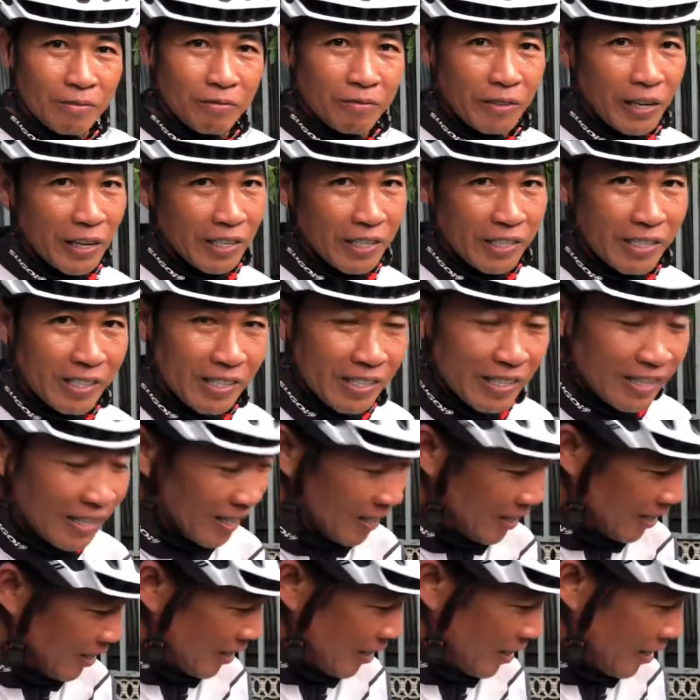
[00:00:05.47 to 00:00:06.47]
fixed.
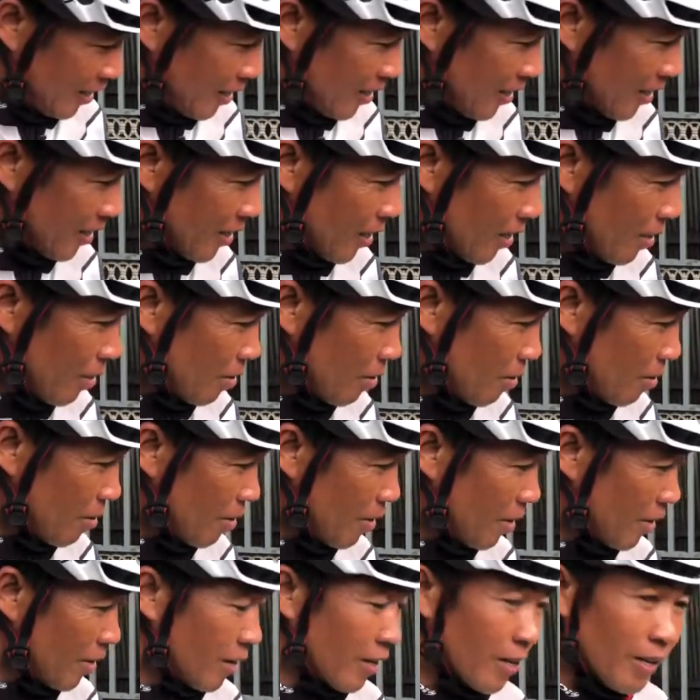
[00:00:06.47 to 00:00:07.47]

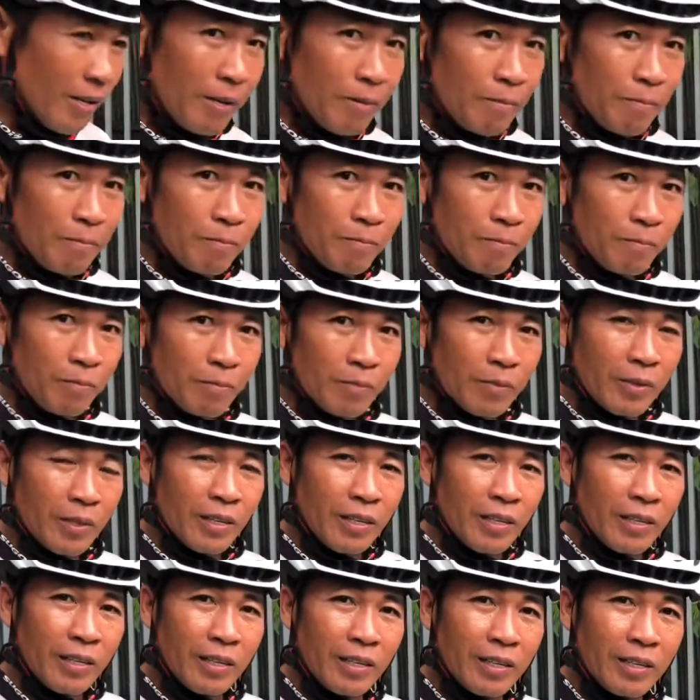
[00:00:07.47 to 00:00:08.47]
So um,
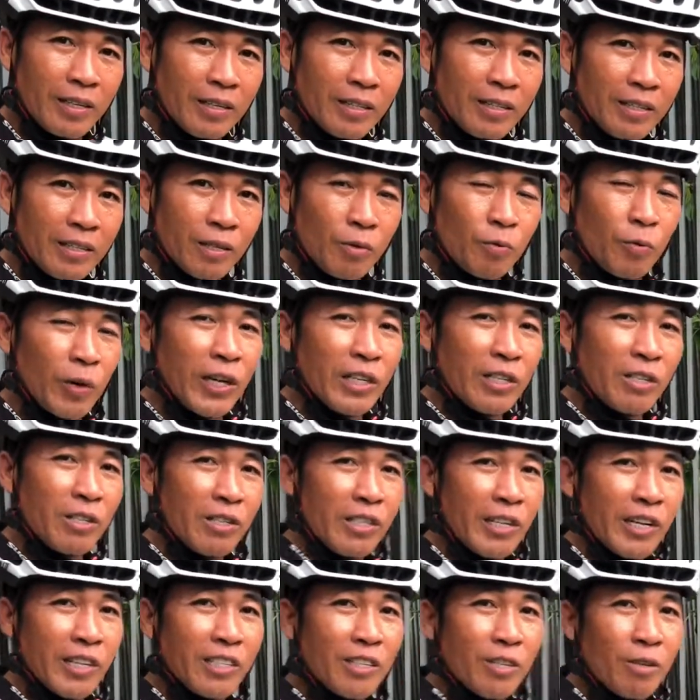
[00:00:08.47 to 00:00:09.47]
uh, the way to
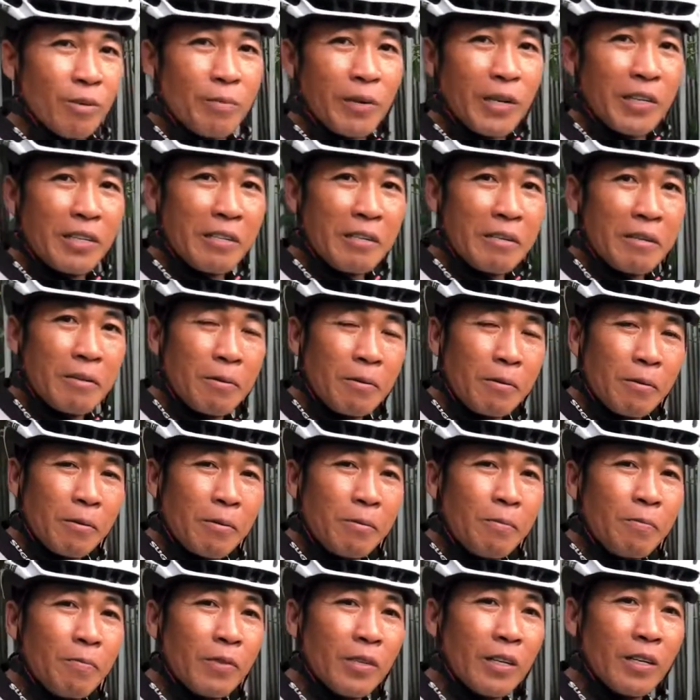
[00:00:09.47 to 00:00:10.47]
check your
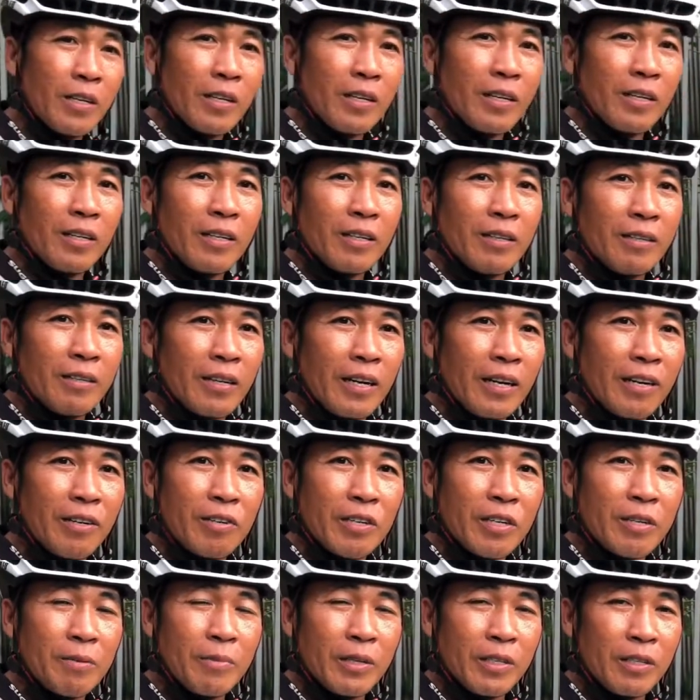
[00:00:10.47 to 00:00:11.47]
bicycle, uh, I
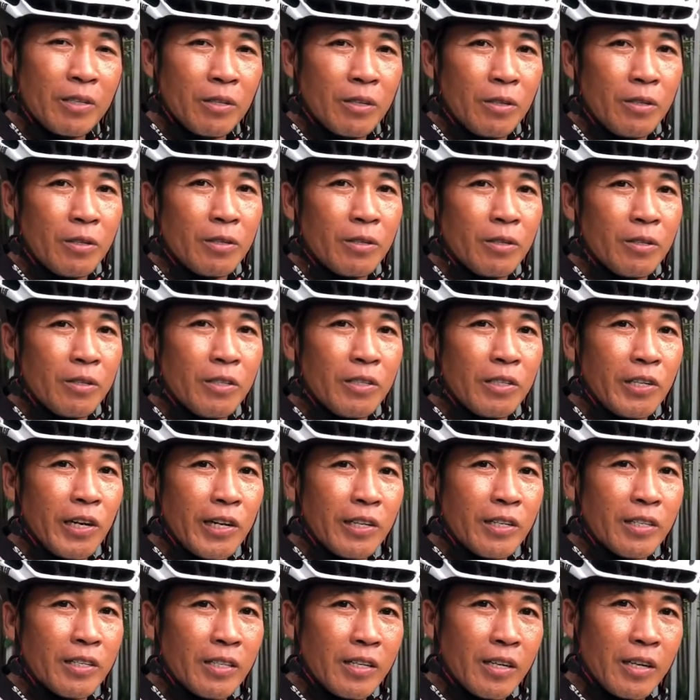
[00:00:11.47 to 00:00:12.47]
recommend you to
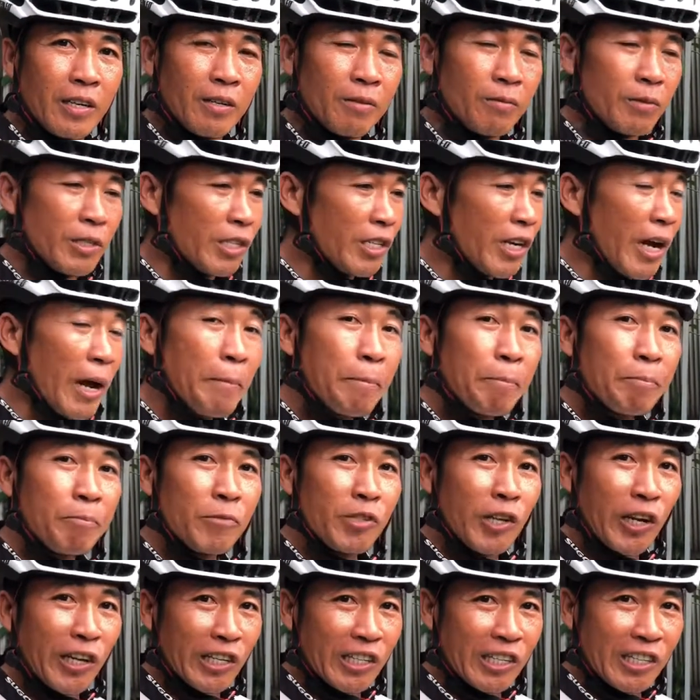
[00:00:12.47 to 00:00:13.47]
check uh, with
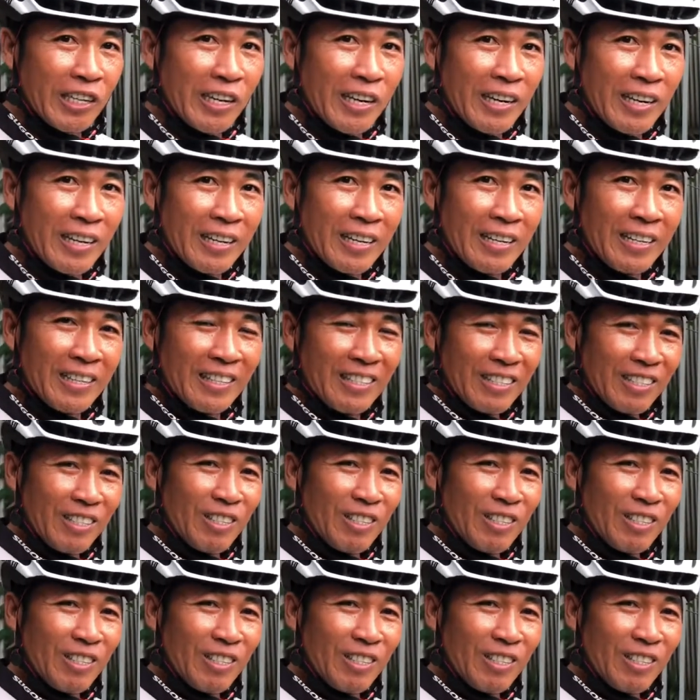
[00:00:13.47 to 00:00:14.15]
M-Check. You